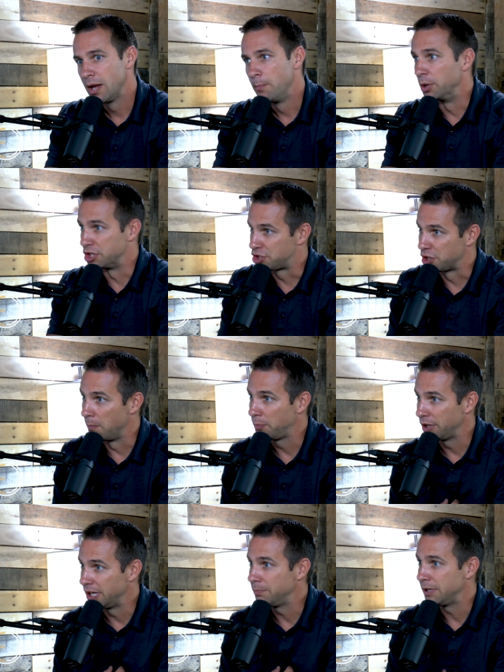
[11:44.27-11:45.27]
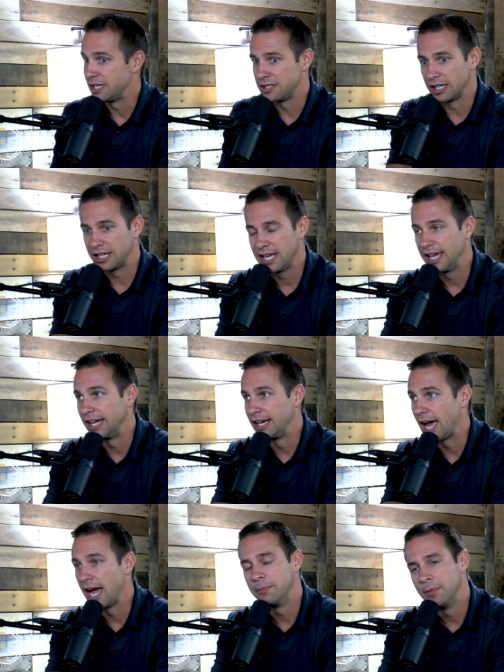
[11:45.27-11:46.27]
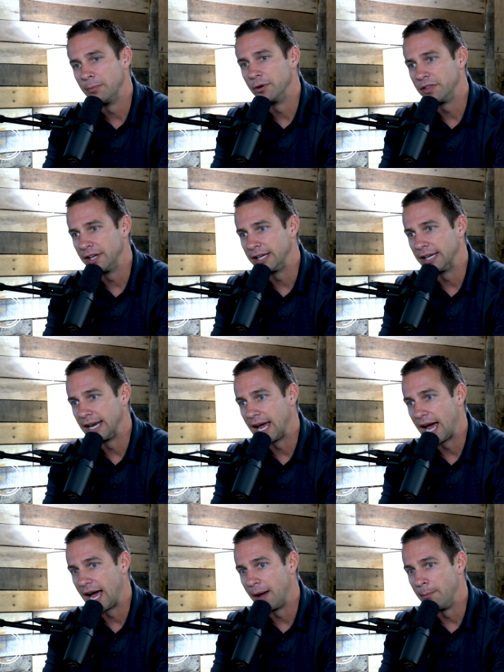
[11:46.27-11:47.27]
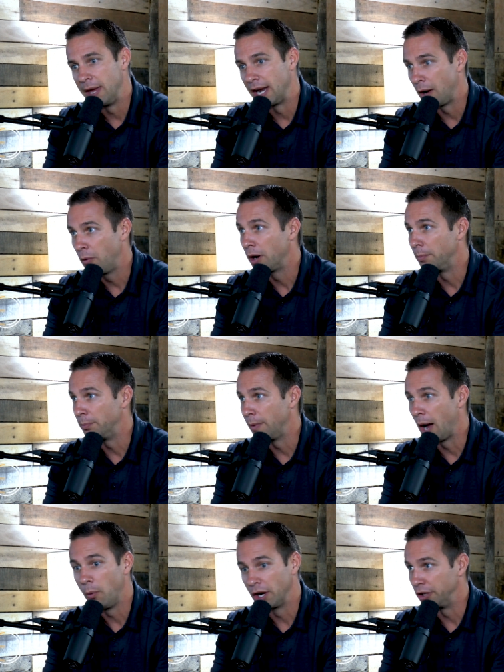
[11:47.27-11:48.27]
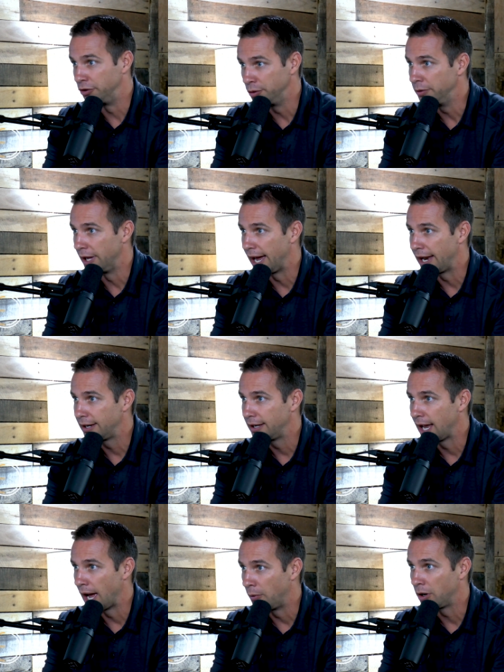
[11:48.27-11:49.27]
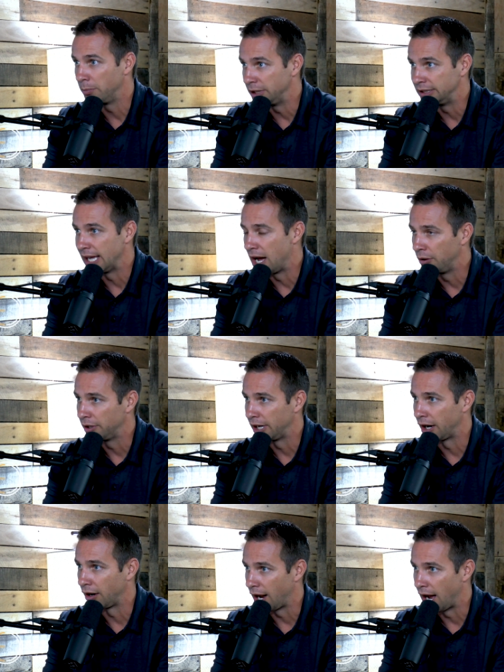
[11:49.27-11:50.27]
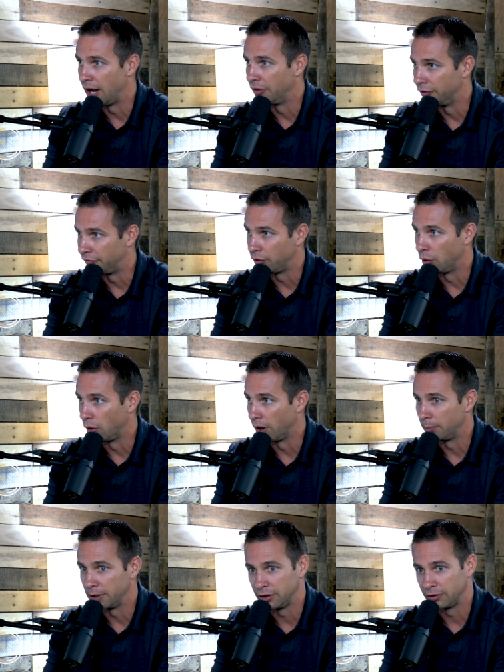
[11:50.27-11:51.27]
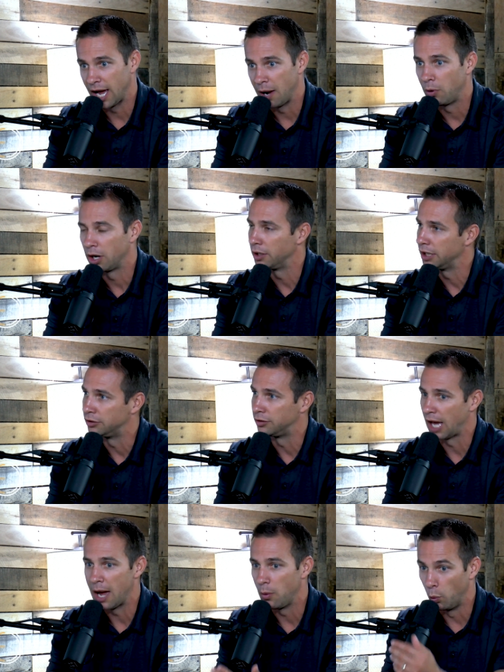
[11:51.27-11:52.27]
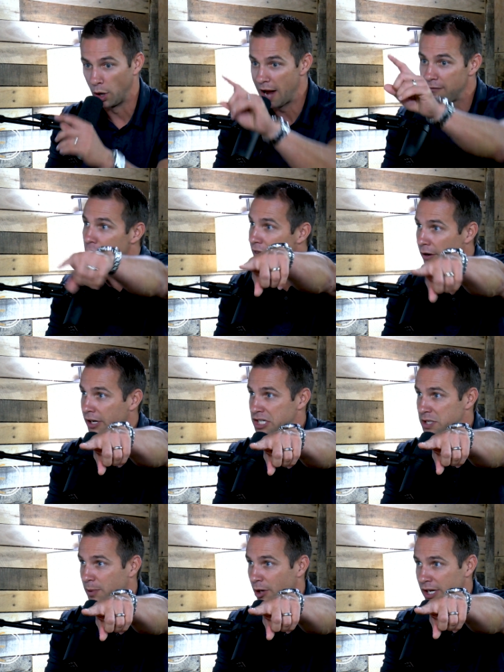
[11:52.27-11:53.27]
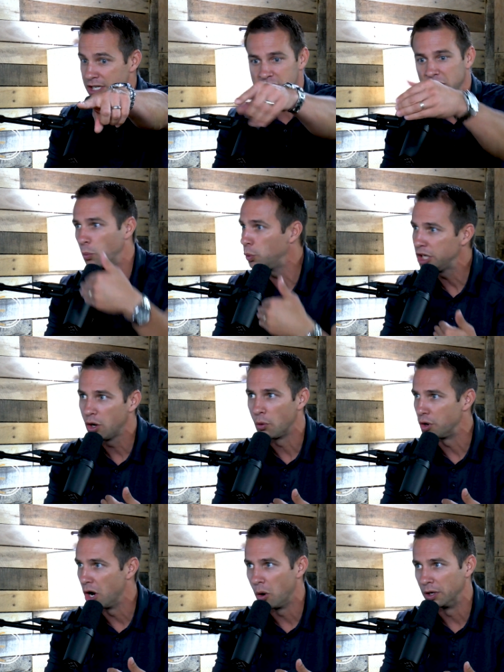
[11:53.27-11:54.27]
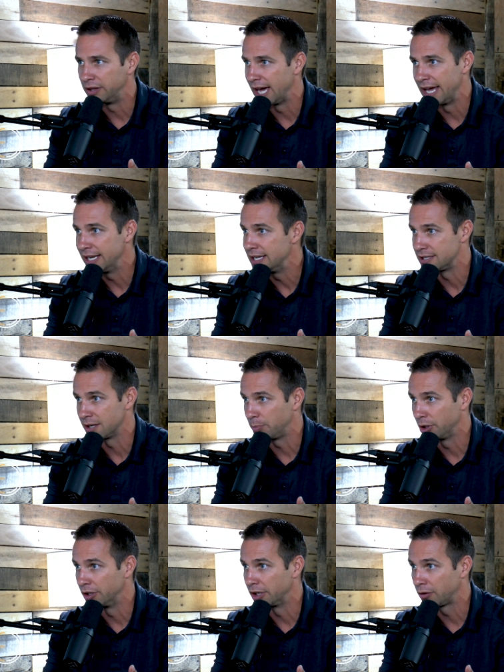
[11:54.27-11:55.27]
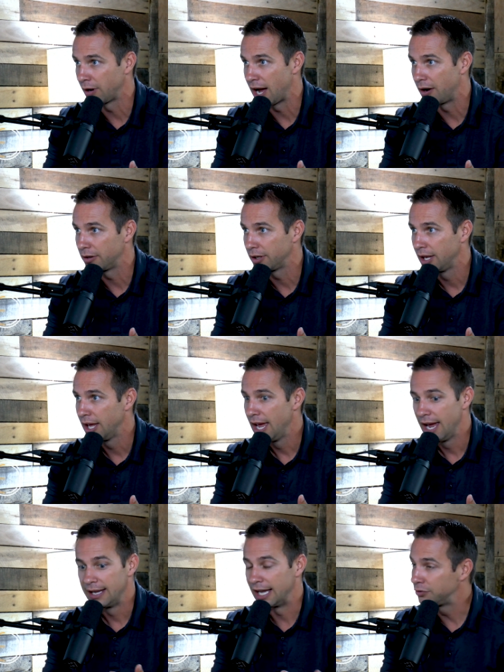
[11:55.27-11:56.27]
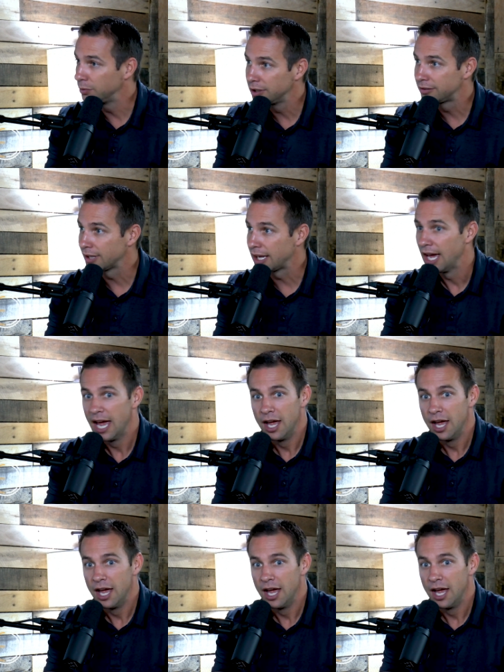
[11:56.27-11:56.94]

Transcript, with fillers: But something in me as a kid, I remember thinking, man, I want to, I want to do that. Mm-hmm. I want to be down there on the floor because I want to, ex- whatever they're experiencing, we don't know what that is up here in the crowd. Right. That's what right. it's like,